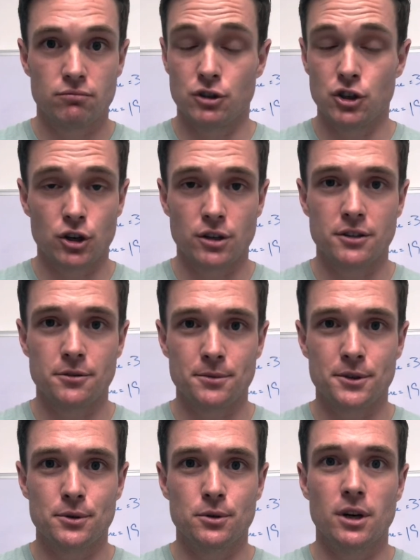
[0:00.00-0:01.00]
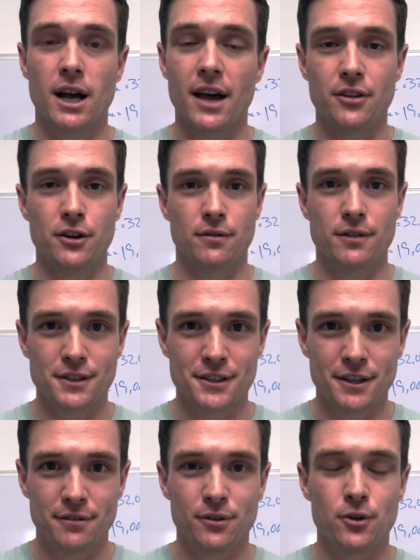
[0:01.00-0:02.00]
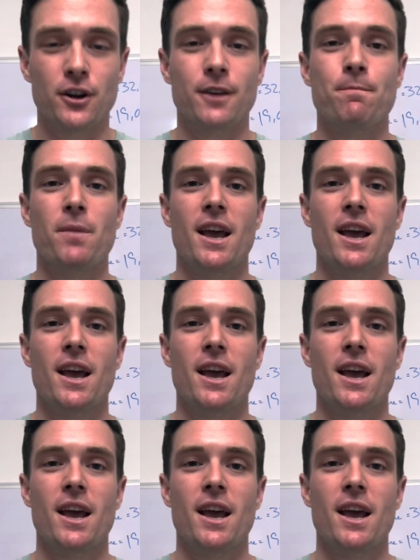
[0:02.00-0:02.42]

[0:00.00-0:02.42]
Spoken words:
journalism school at the University of Florida.